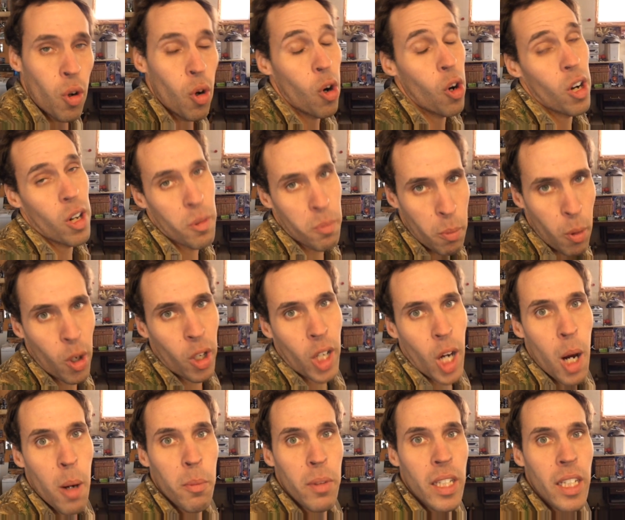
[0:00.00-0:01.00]
or more
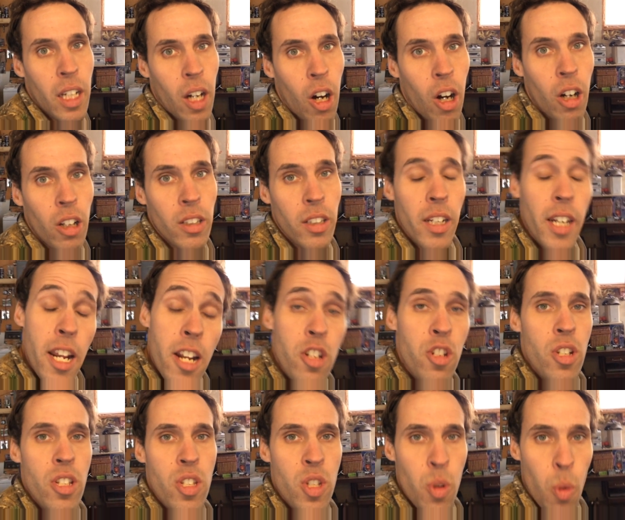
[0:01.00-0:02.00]
commonly called an
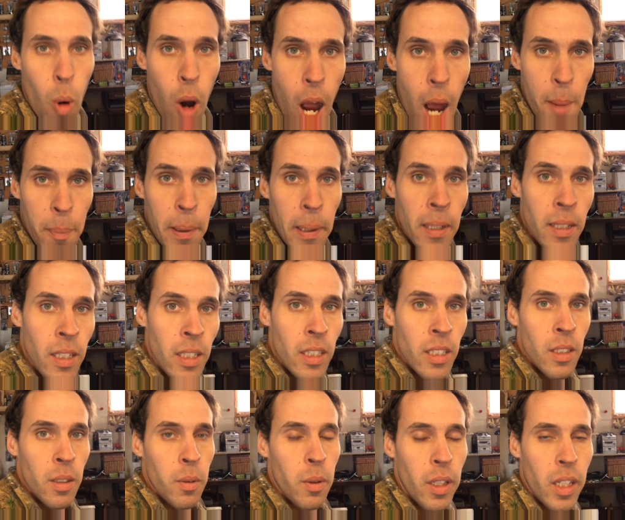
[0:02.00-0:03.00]
engine swap.
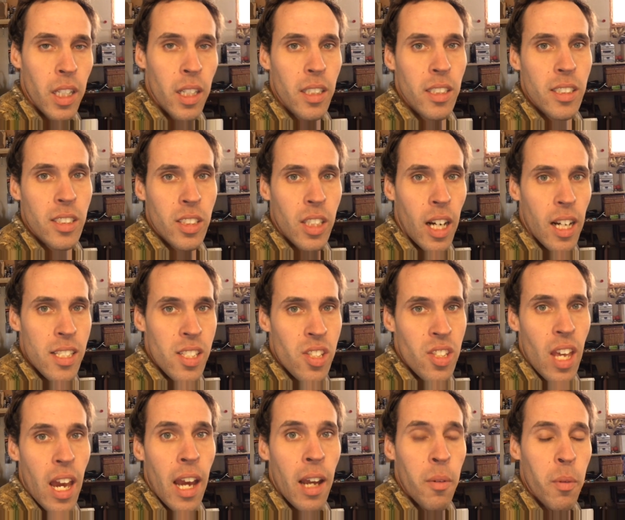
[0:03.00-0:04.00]
We're going to discuss
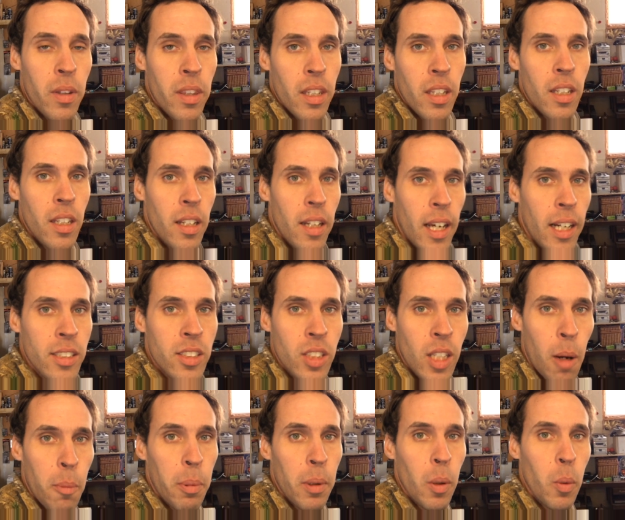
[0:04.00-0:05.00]
that within the next
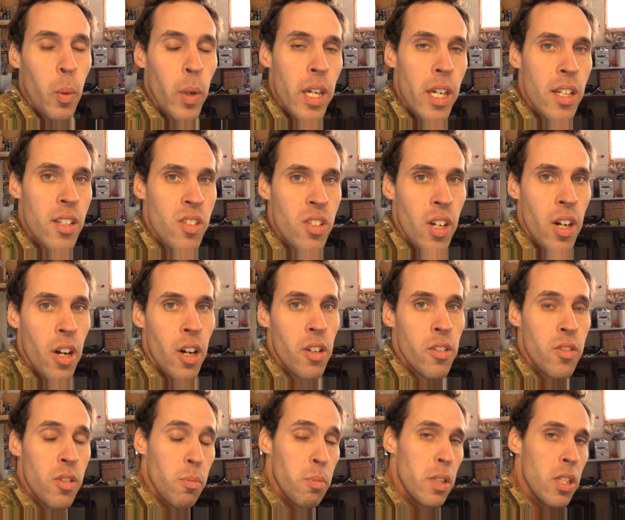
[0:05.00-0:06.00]
couple of weeks here,
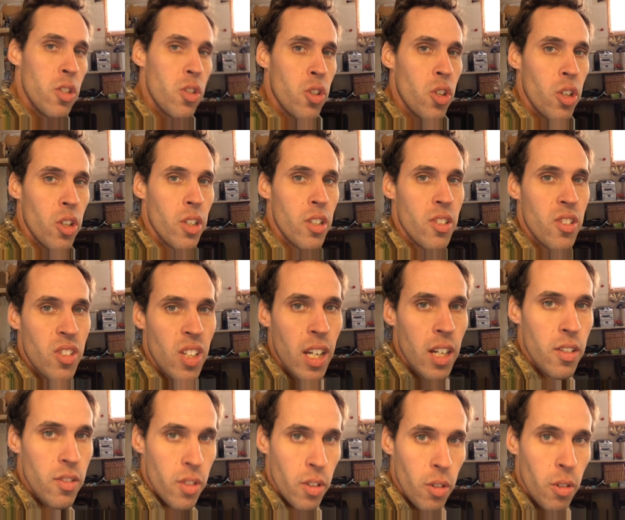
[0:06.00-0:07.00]
so be sure to
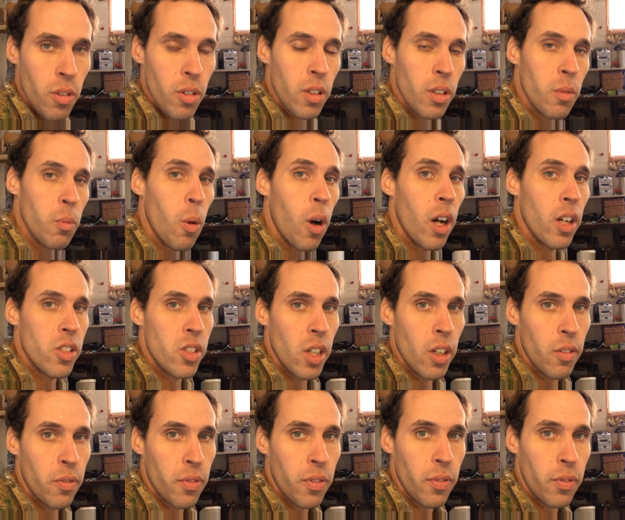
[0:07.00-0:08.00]
stay tuned and watch
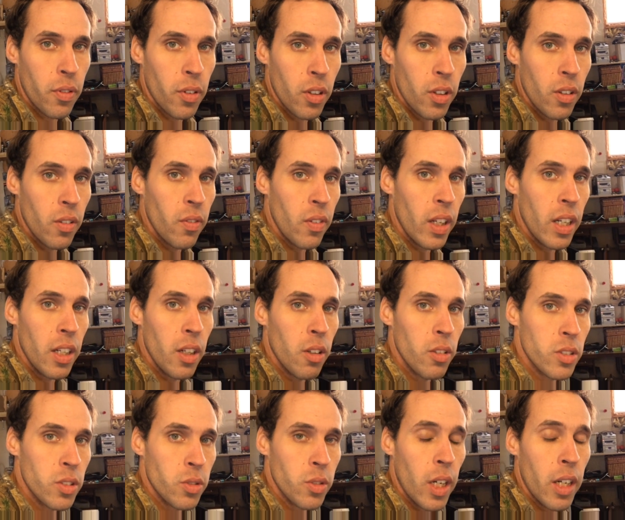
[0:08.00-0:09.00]
out for further
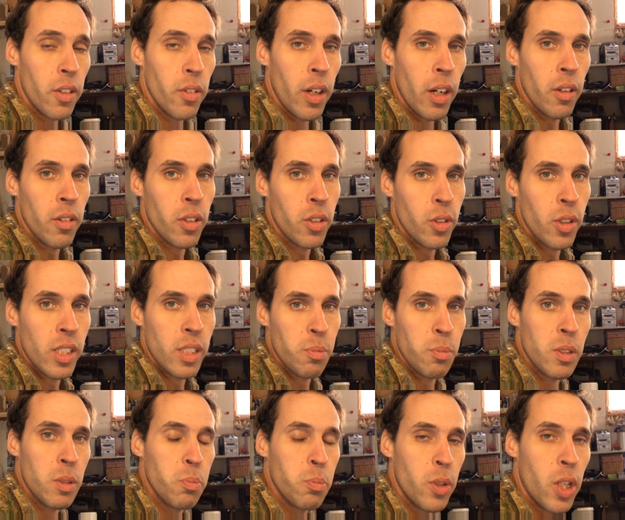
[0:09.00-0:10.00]
videos right around the
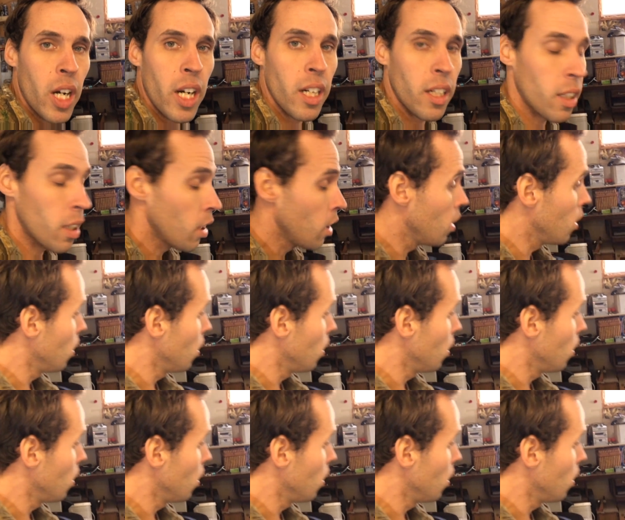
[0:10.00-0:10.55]
Christmas break.